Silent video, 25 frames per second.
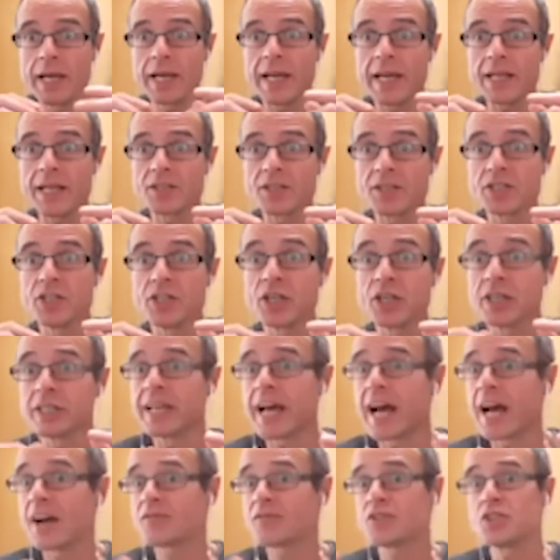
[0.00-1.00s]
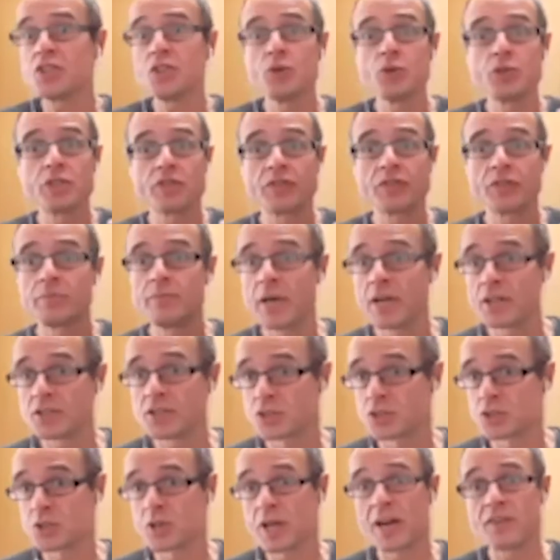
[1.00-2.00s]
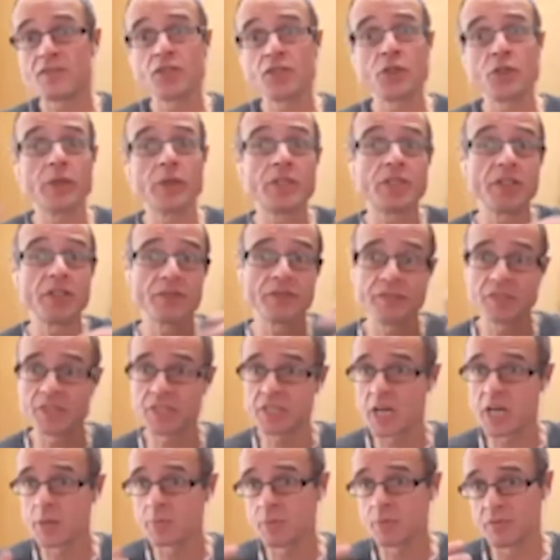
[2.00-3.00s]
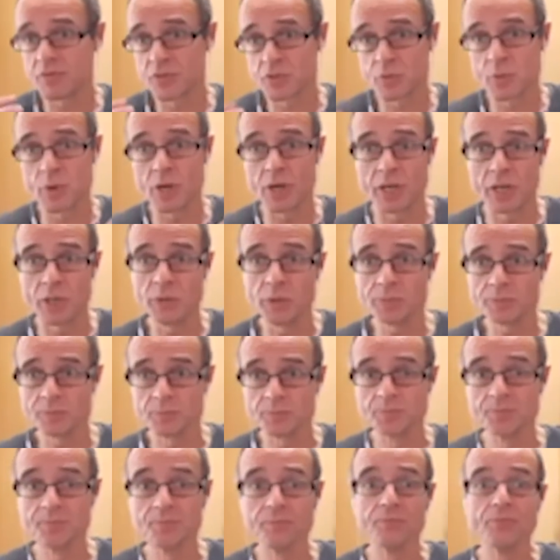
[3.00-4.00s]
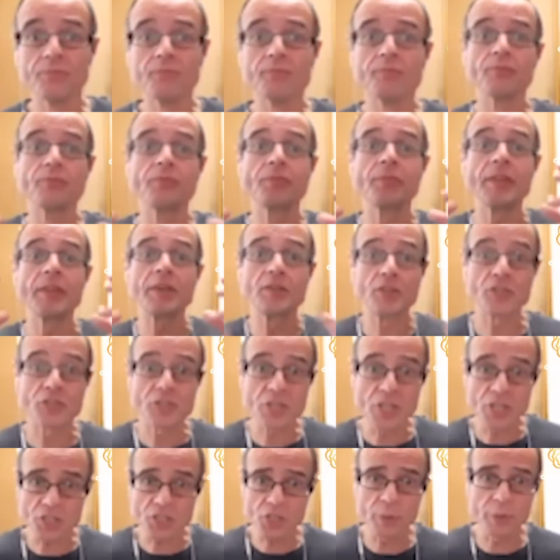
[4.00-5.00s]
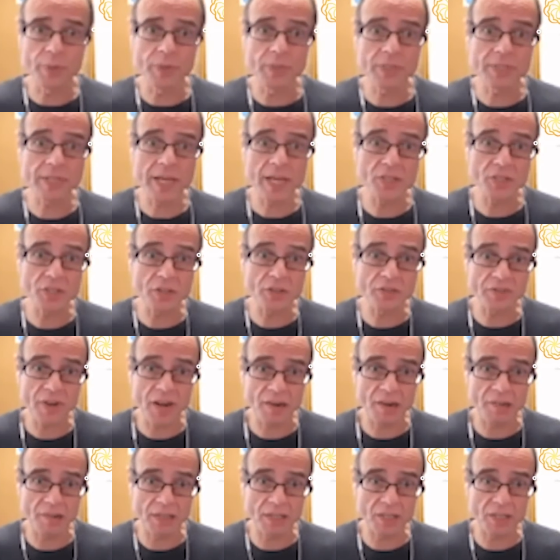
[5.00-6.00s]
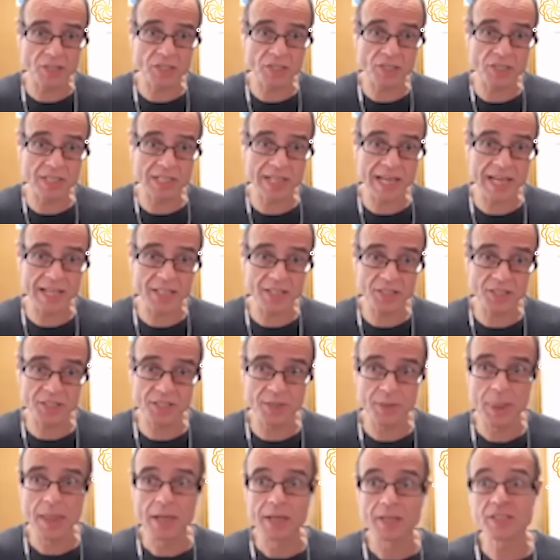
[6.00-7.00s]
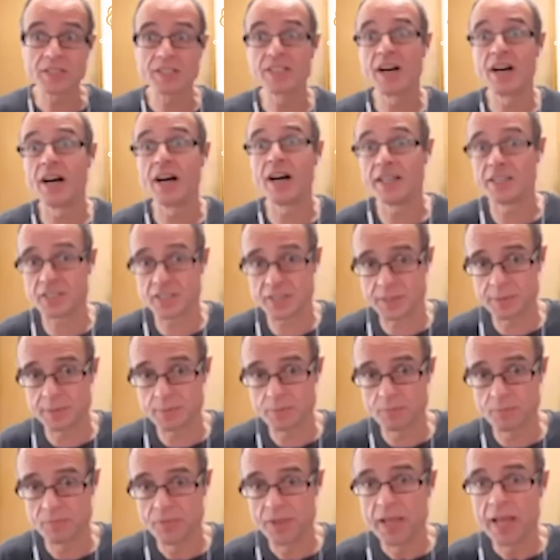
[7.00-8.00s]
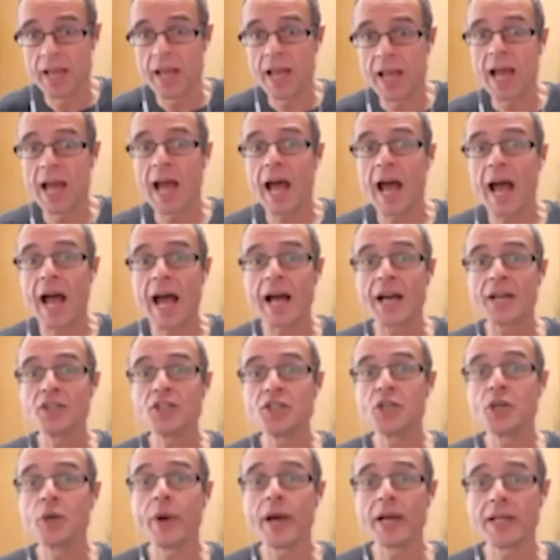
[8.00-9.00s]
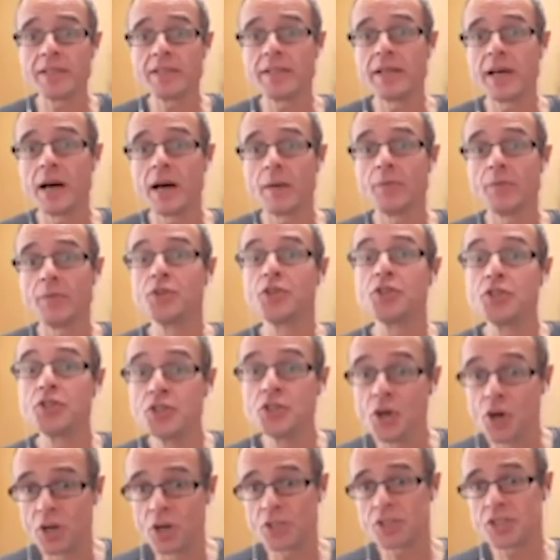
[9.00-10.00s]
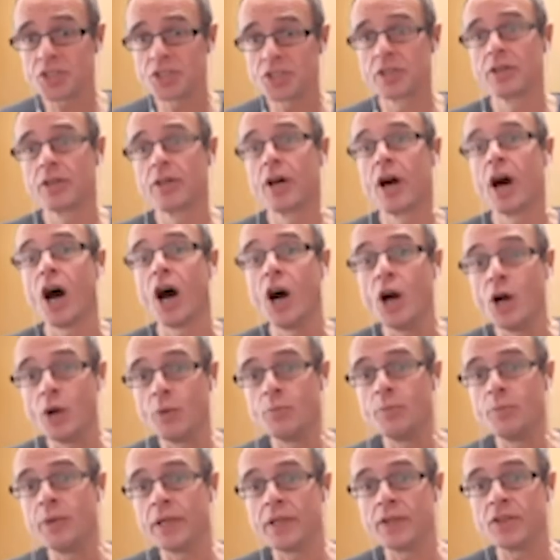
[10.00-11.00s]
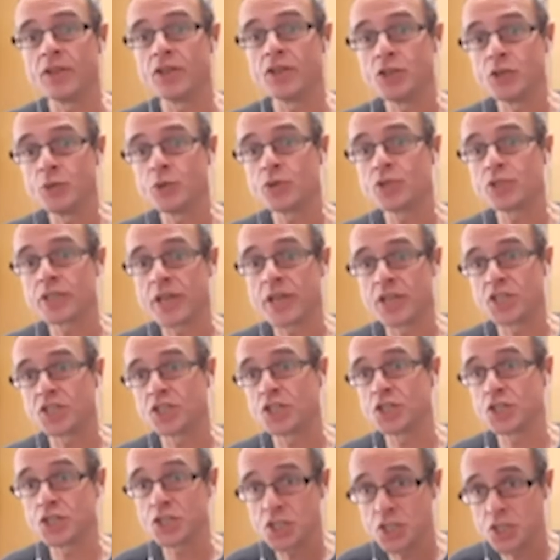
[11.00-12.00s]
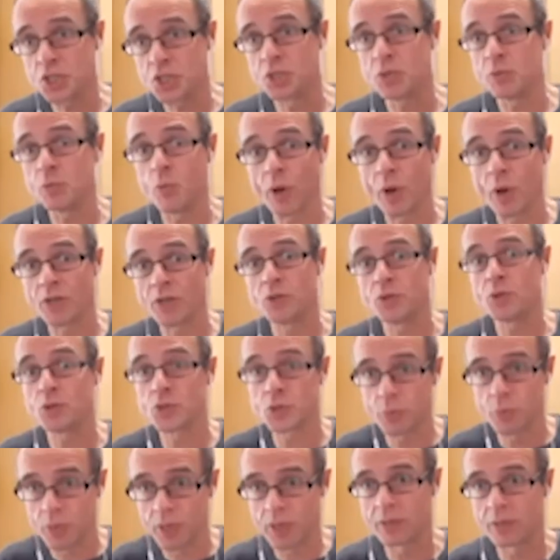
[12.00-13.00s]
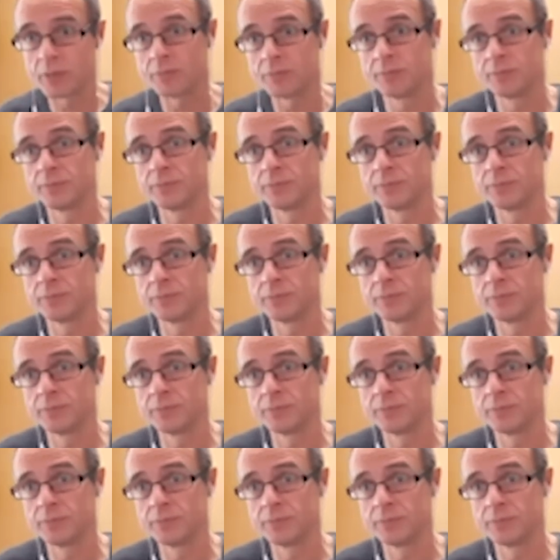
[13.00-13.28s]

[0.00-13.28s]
it's you're going to have to use different muscles. You'll have to do a different type of swallow. The okay. tissue in the nasopharynx is less tight, and okay. you end up not opening the eustachian tube when you swallow.